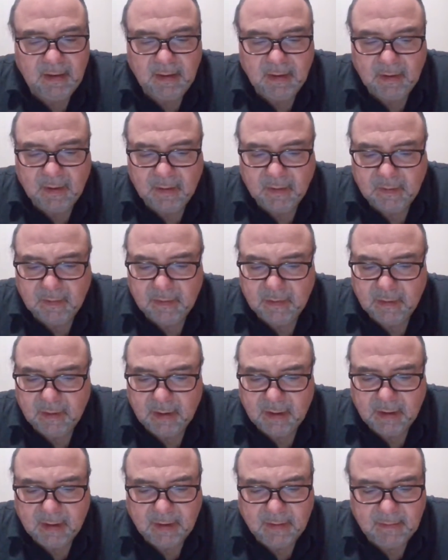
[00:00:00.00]
you know,
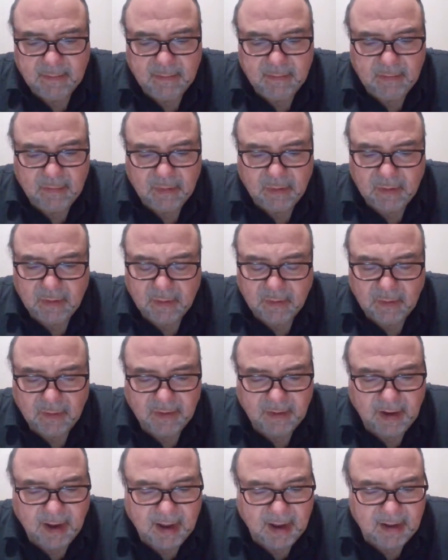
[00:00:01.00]

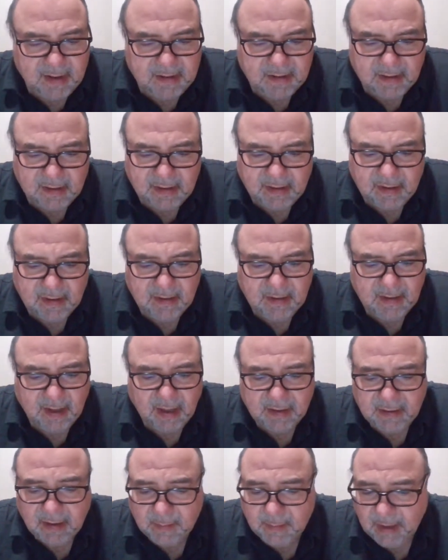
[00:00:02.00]
all the guys,
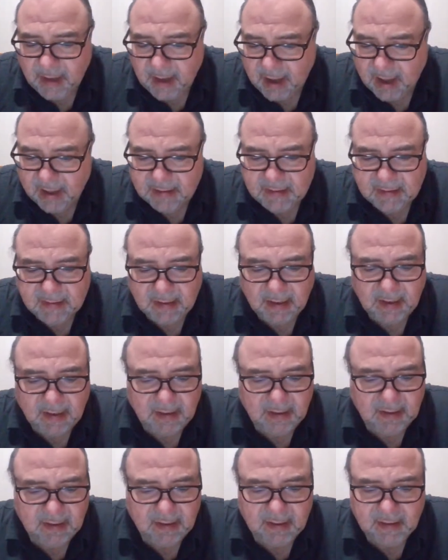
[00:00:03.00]
Ted
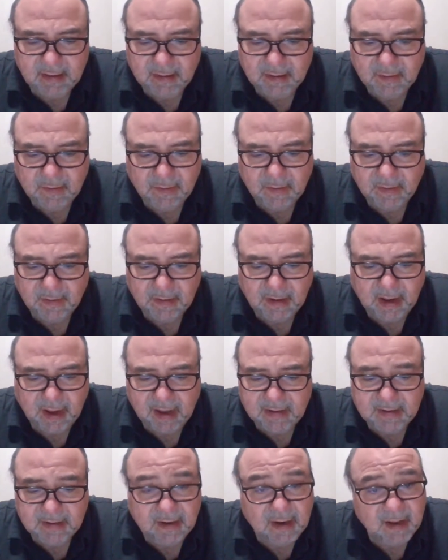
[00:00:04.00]
DiBiase, all the
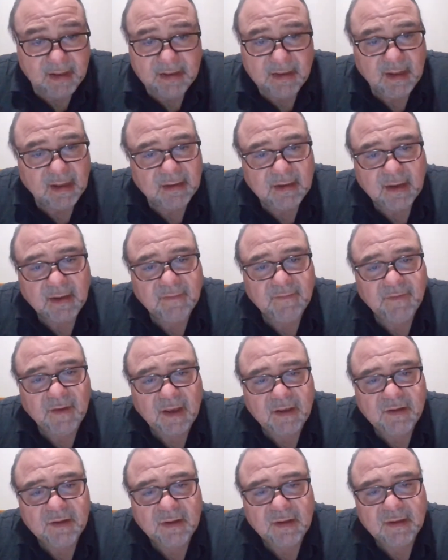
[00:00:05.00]
guys that I see at the
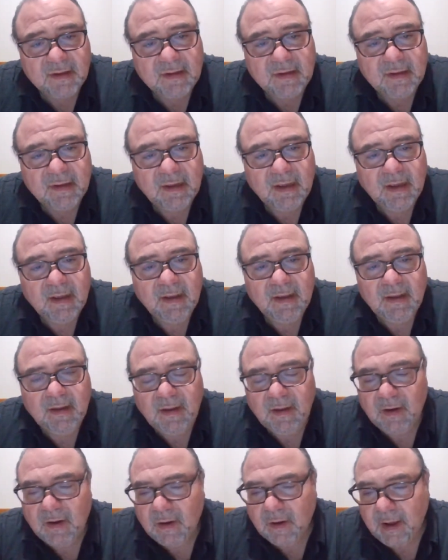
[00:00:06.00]
conventions.
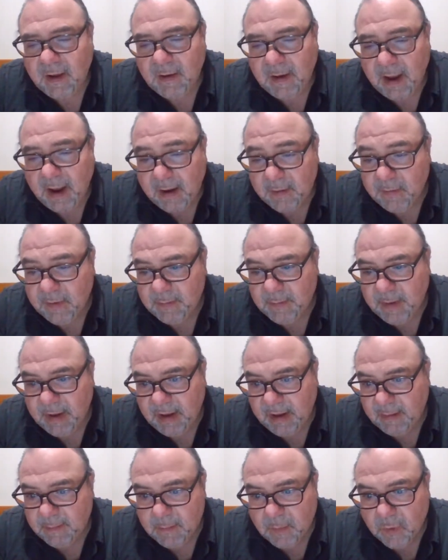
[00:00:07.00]
You know, I would
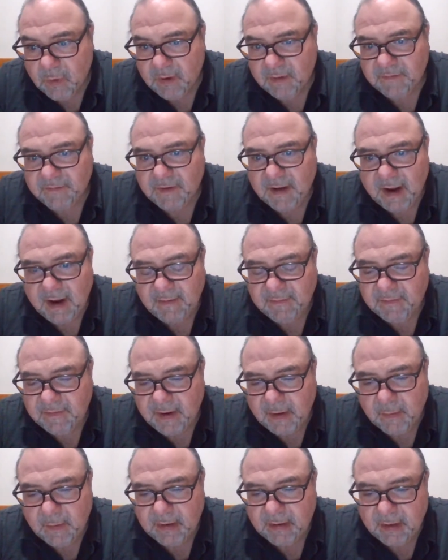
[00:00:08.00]
be mortified
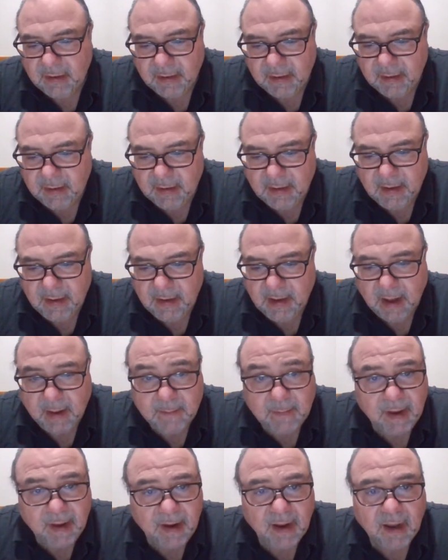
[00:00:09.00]
if I went to
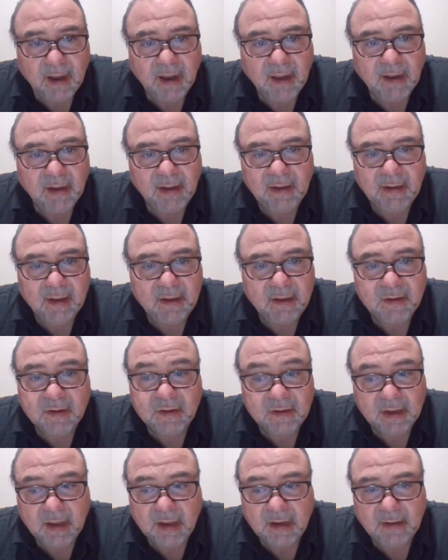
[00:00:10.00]
get my hug and they
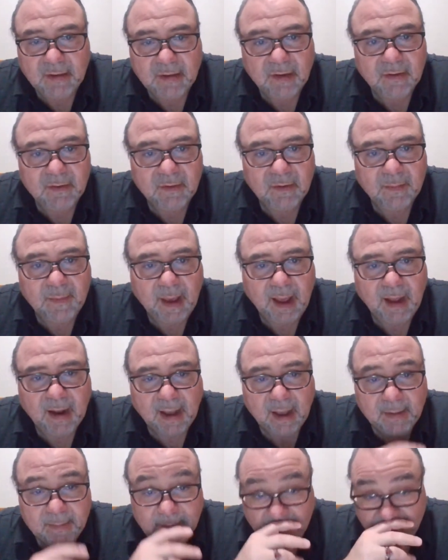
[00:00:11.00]
just kind of turned their
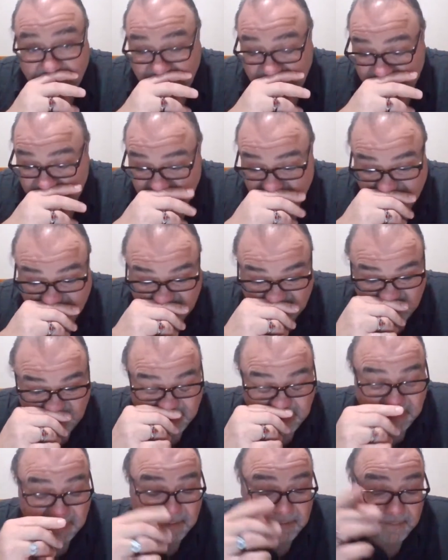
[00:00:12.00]
back on me, because,
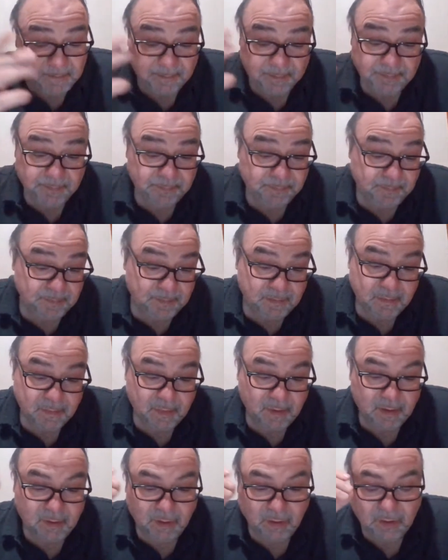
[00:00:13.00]

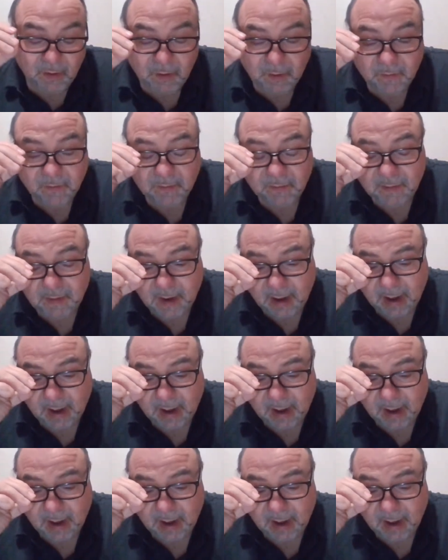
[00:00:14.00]
you know,